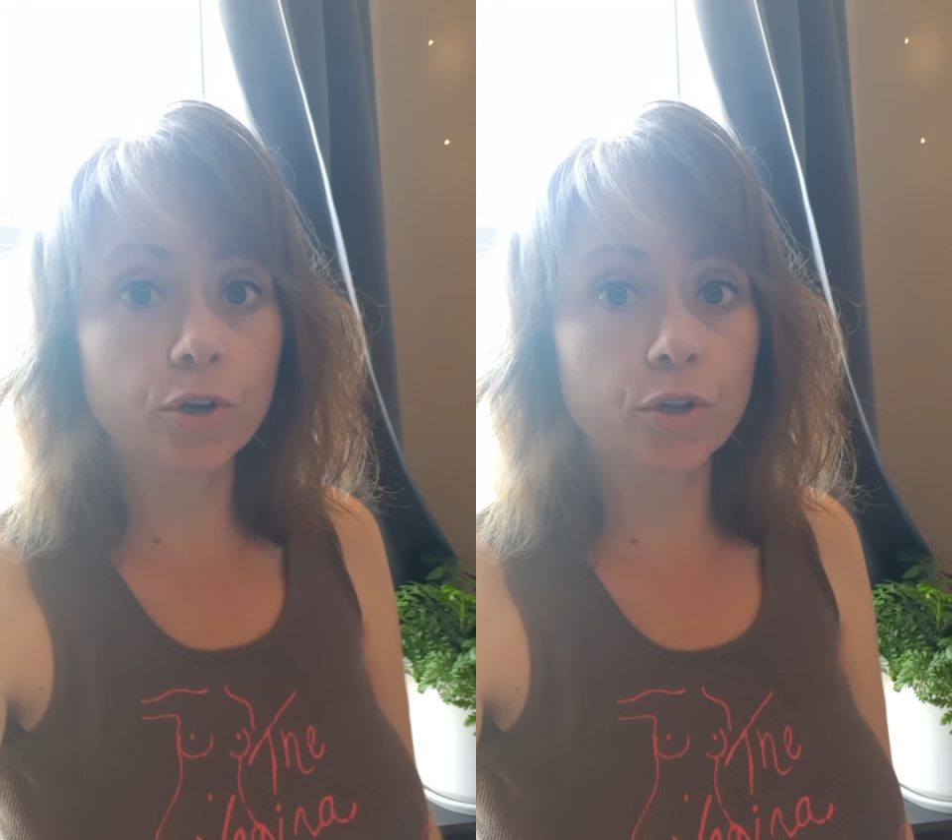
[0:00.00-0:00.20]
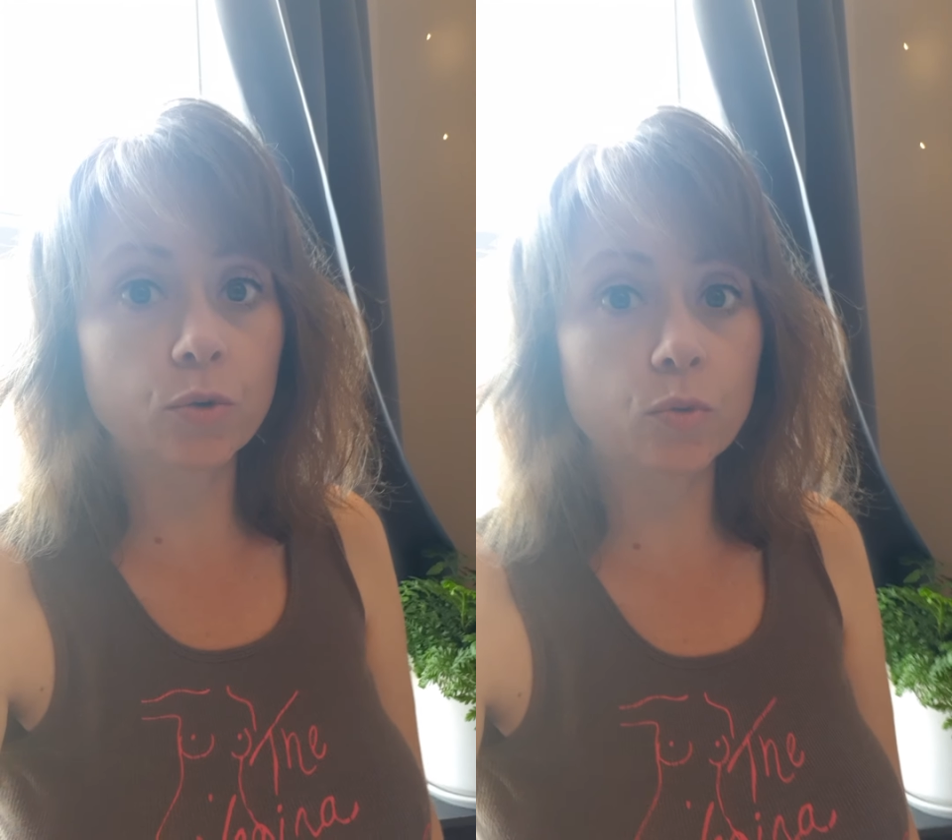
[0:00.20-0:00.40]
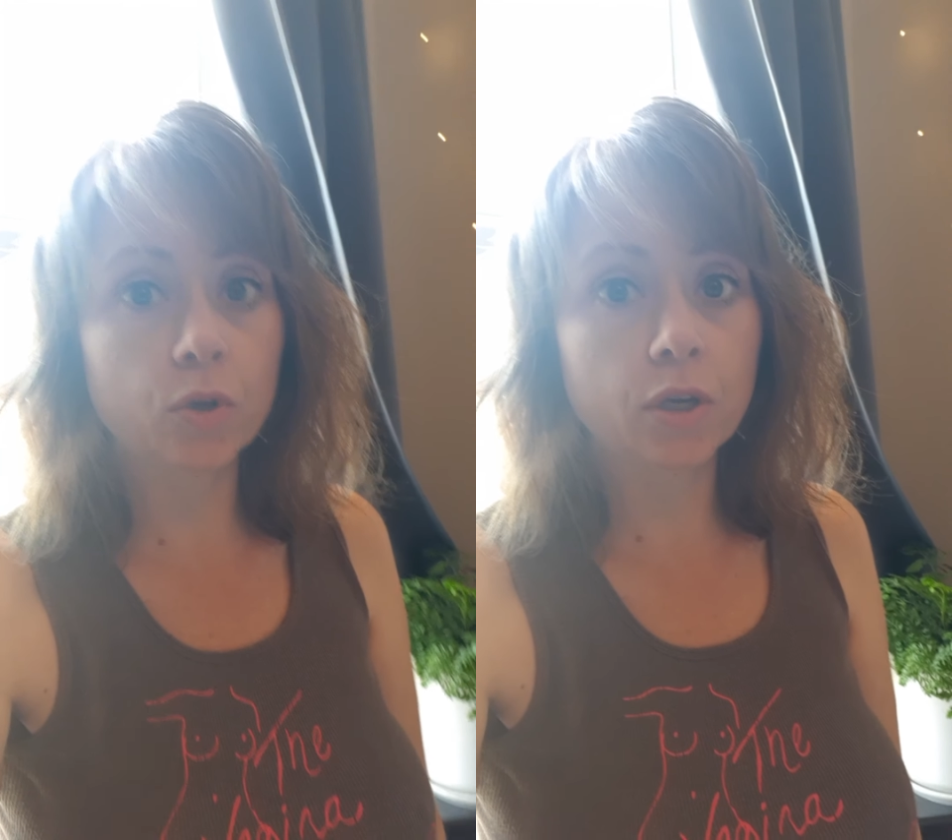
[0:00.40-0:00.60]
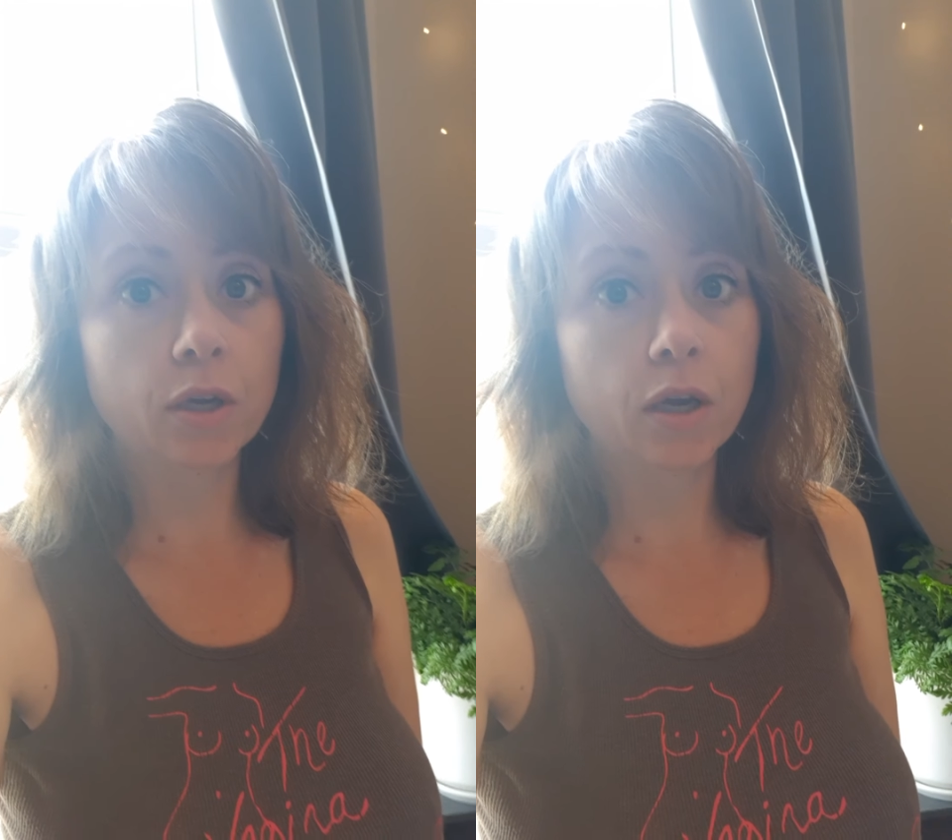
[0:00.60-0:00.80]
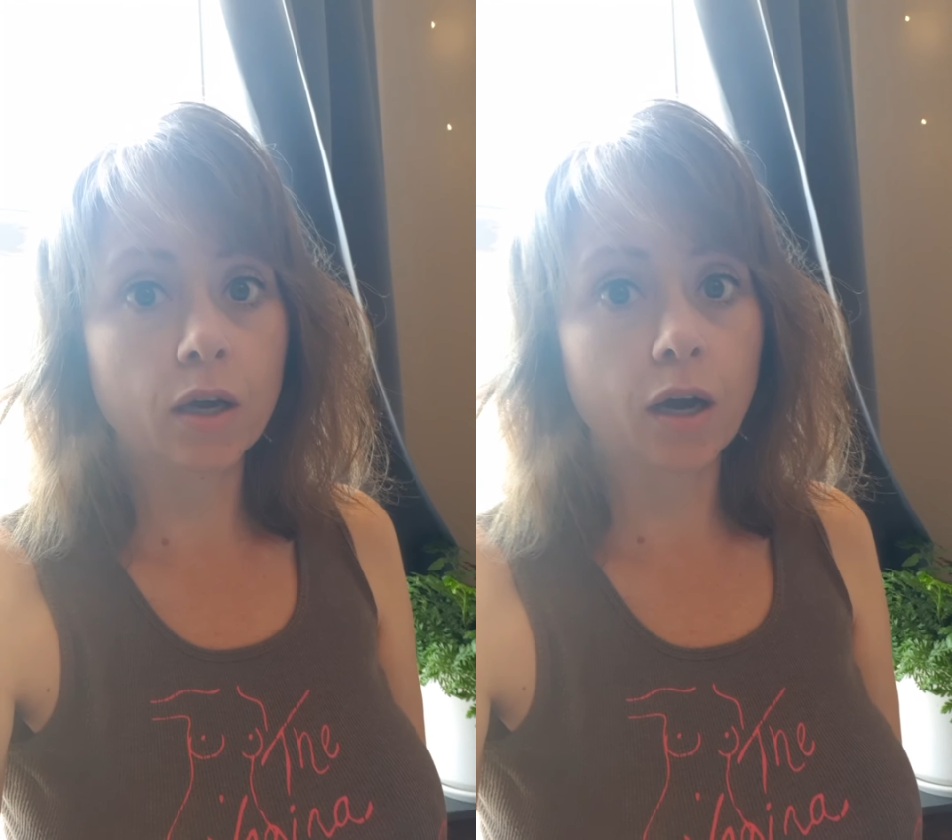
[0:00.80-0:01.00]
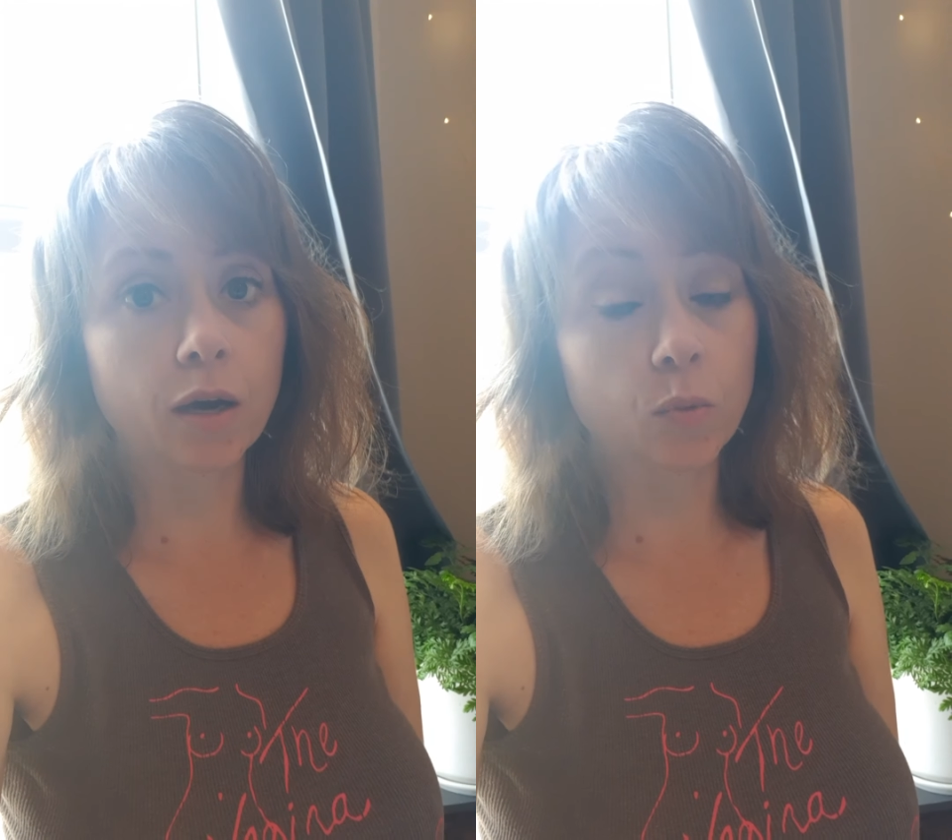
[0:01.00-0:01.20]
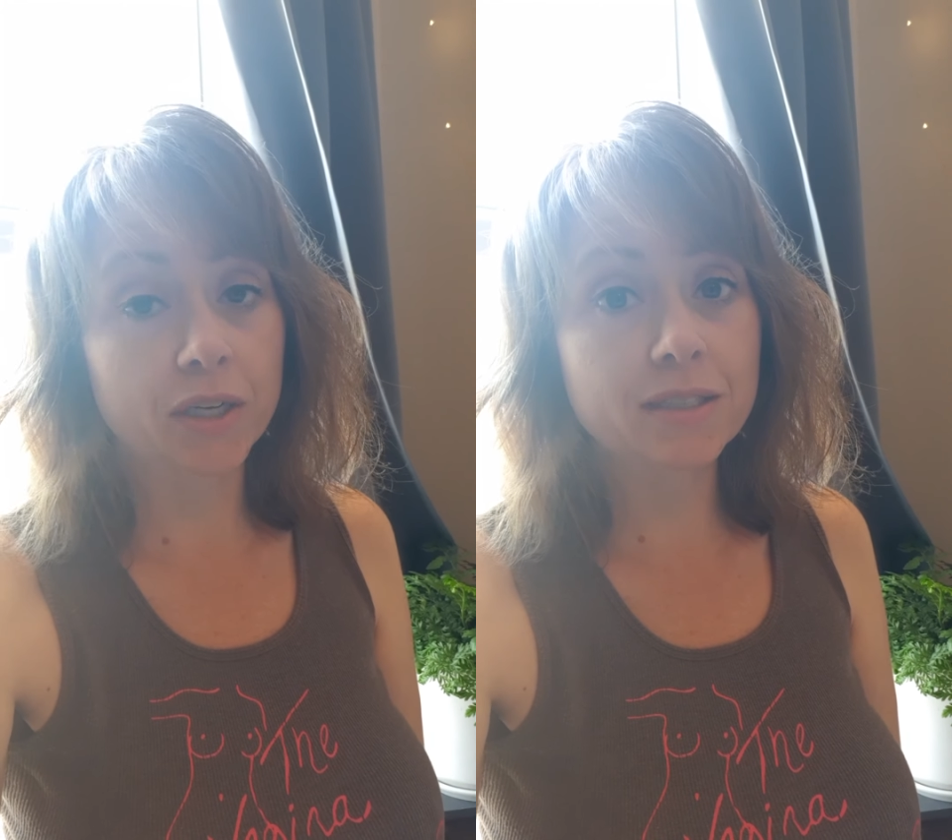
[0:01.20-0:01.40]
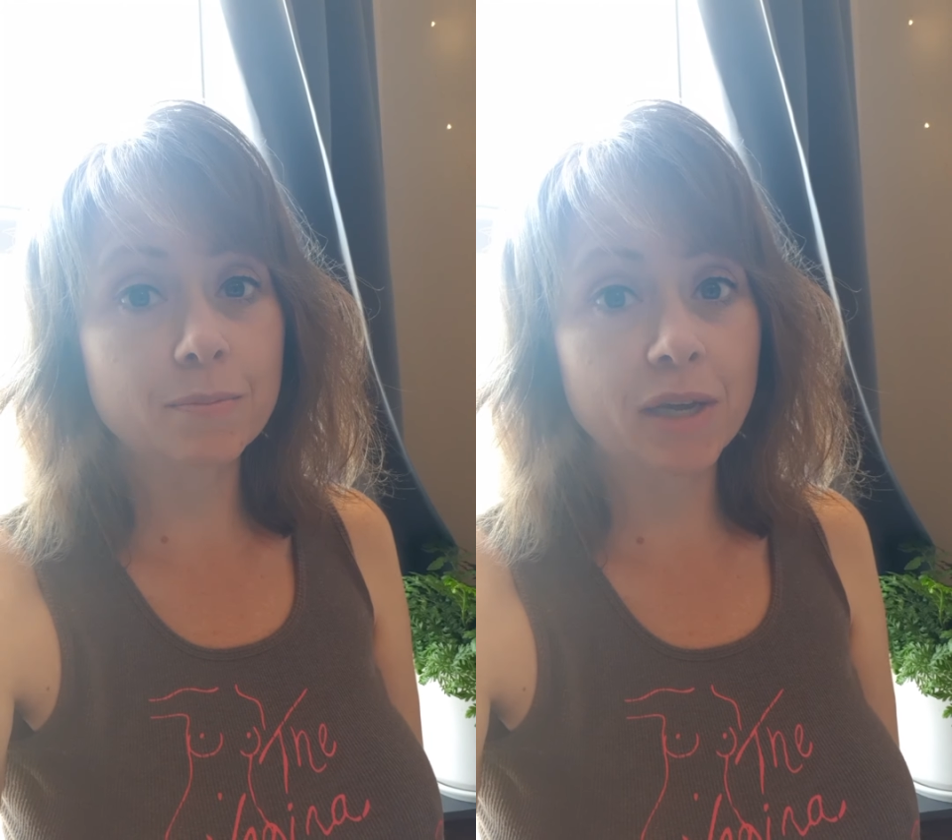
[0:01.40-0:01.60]
you uh, when
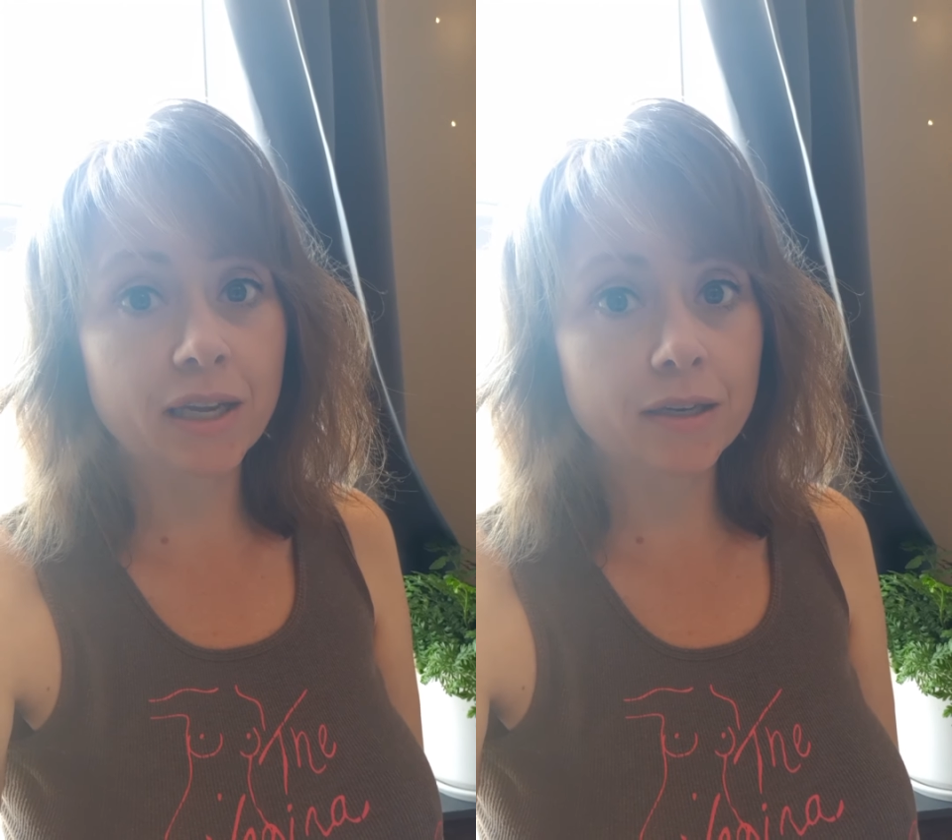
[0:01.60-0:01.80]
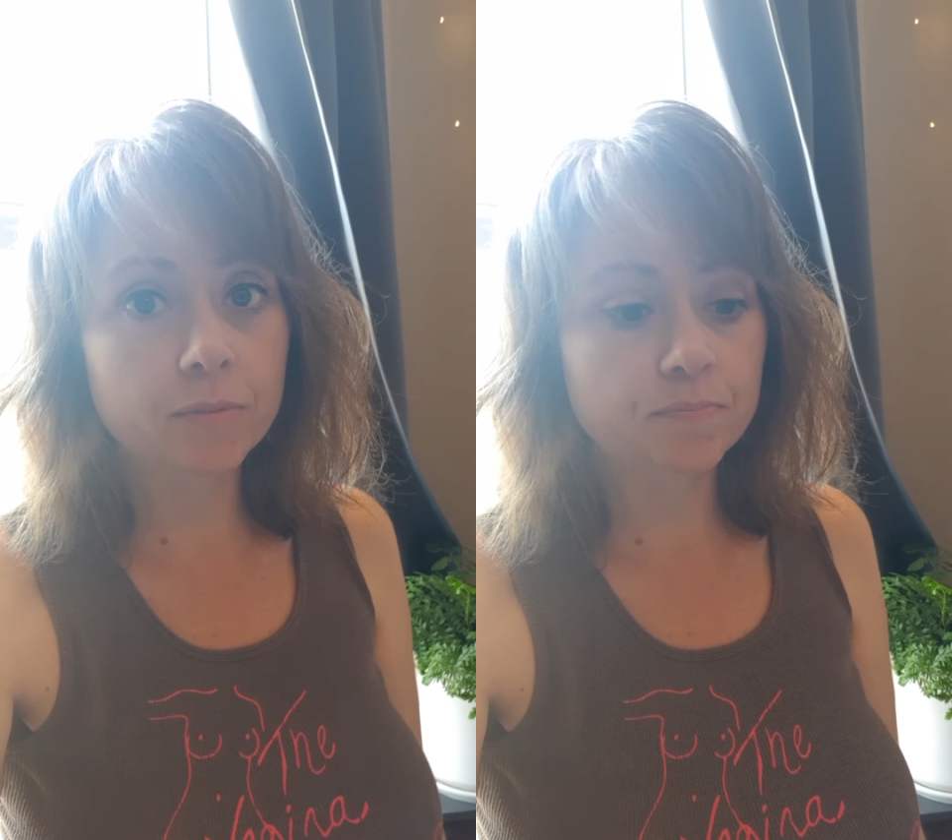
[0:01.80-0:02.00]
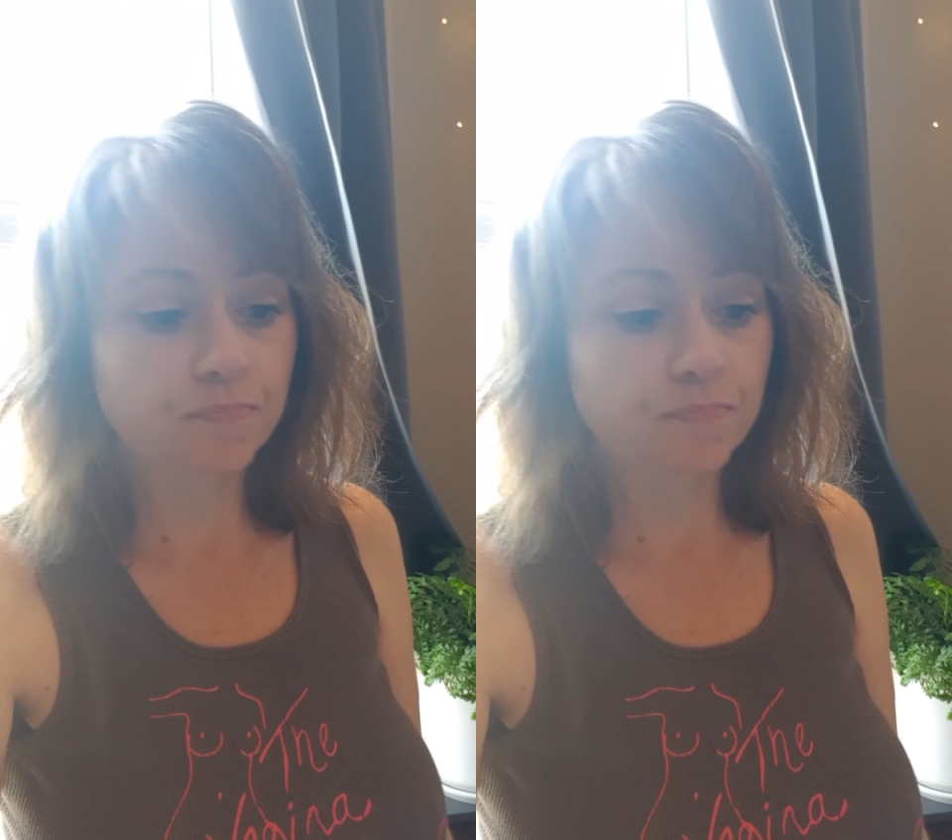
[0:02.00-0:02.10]
it's made,